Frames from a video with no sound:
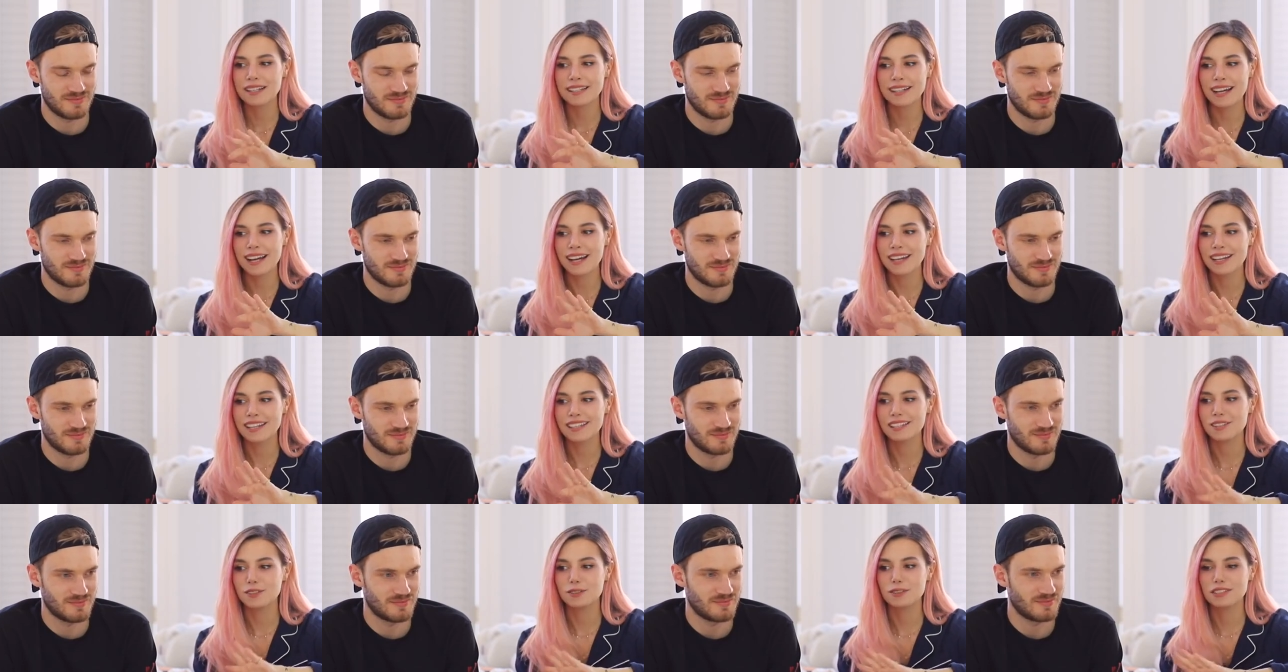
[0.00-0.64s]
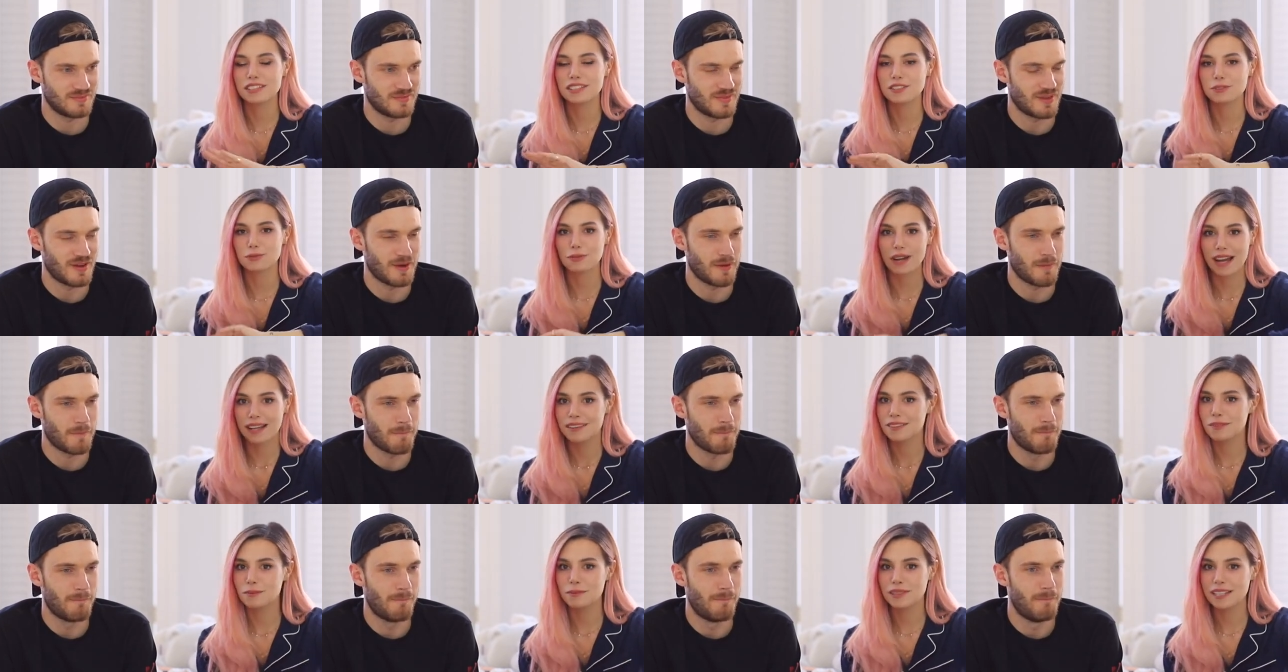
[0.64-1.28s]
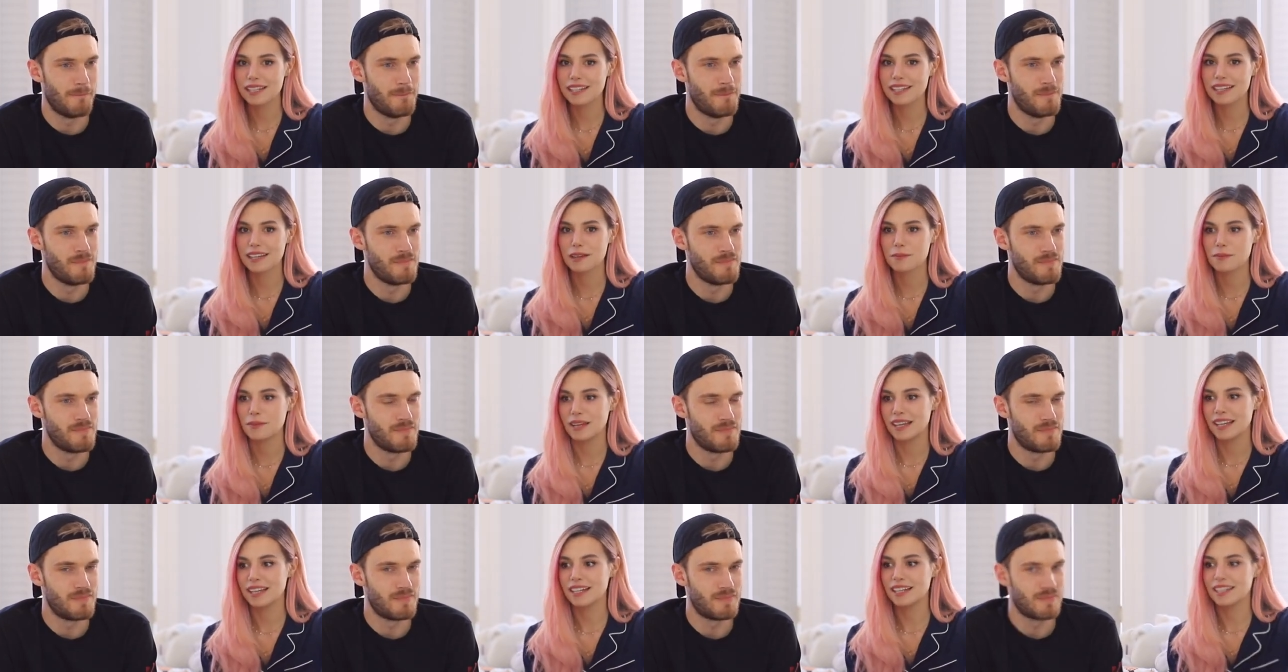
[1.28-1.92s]
Speaker 1: one night you just randomly
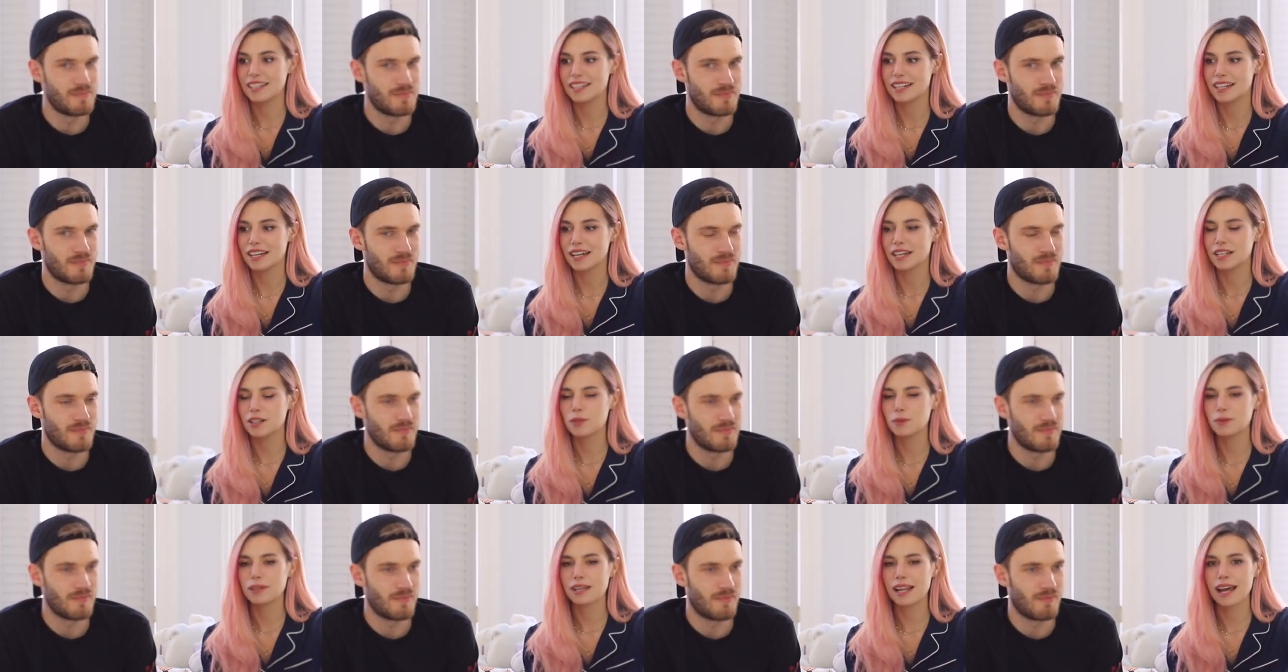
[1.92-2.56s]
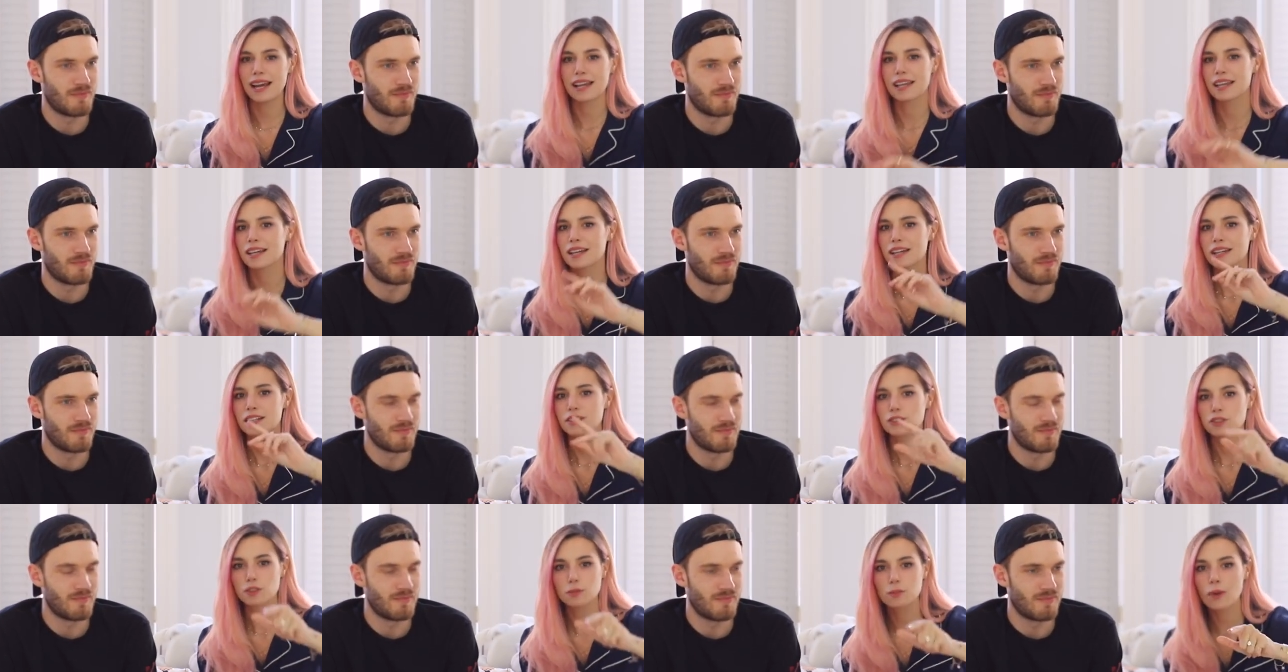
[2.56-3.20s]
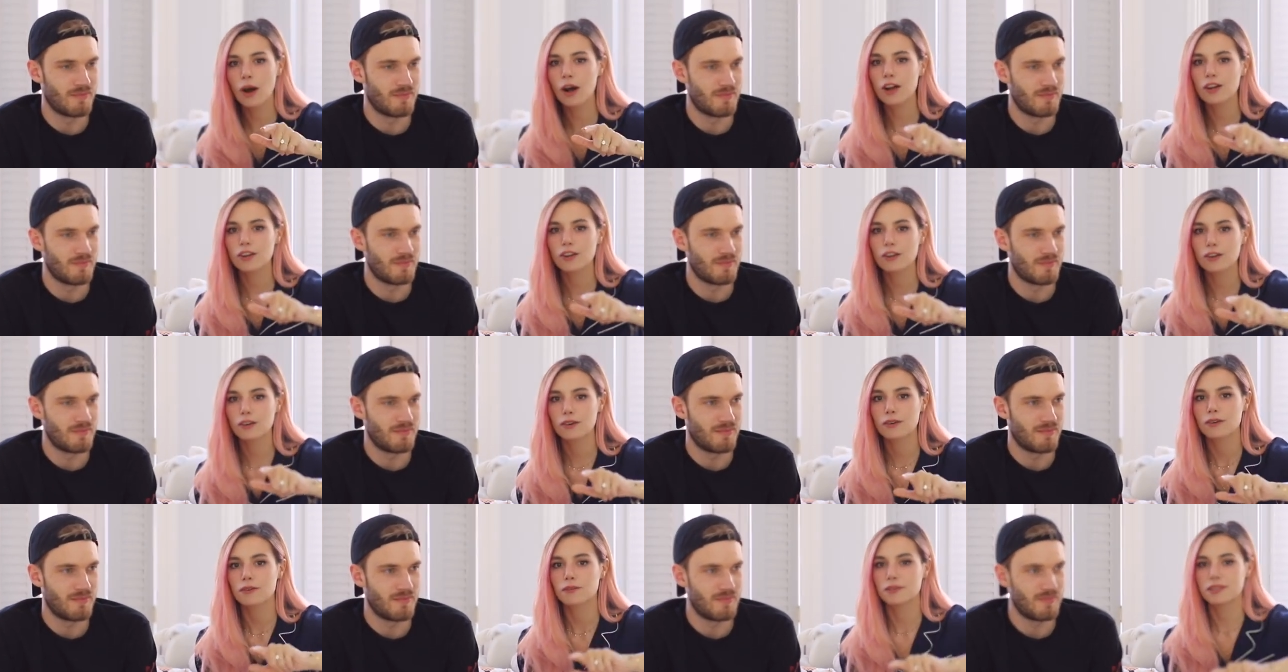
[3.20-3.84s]
came in and you were like,
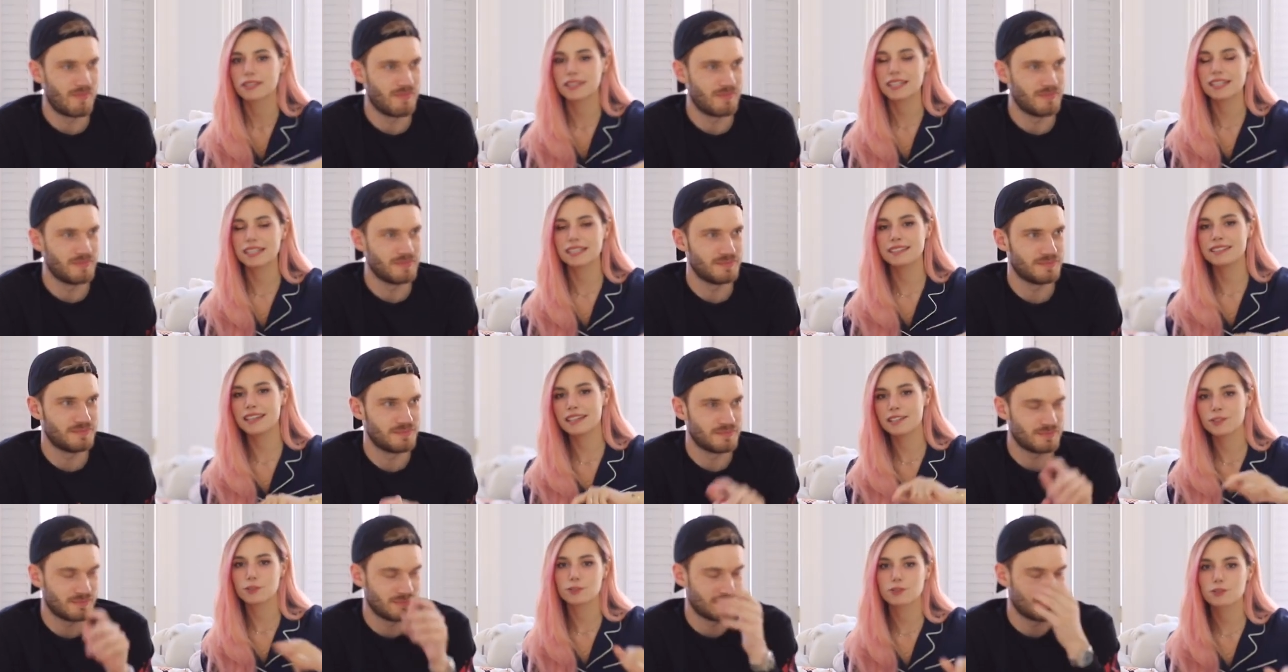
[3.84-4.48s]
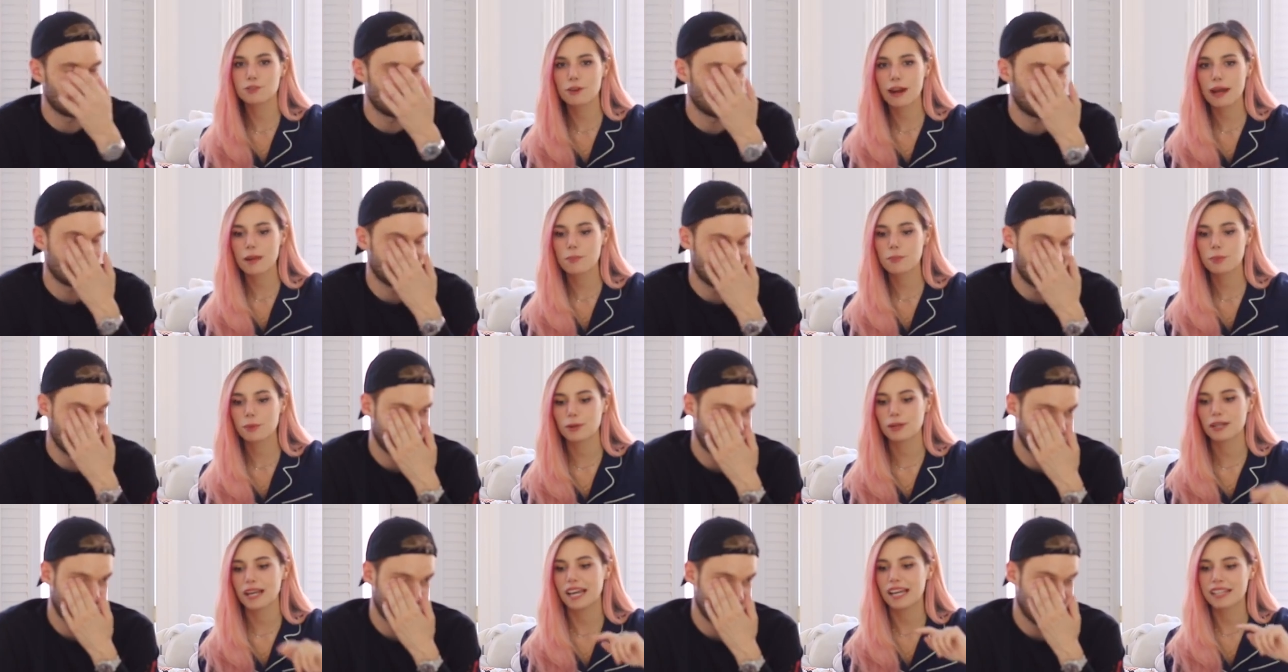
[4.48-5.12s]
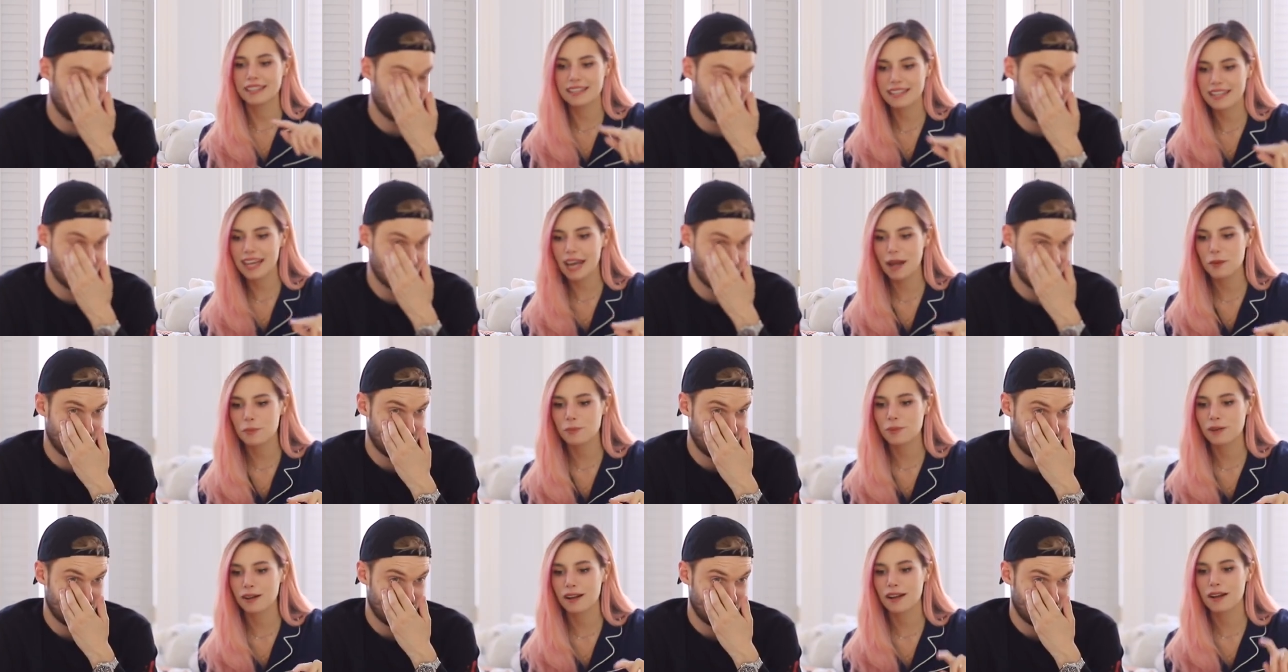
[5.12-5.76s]
tomorrow we're gonna take your tripod and the
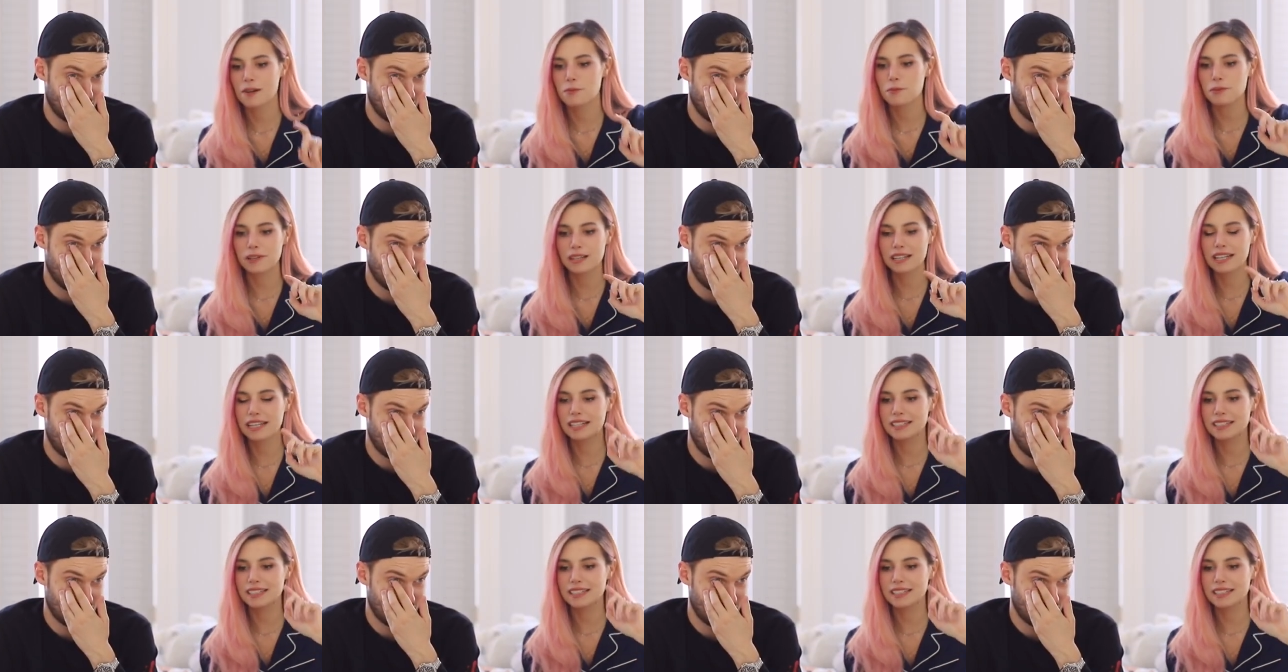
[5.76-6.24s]
camera and we're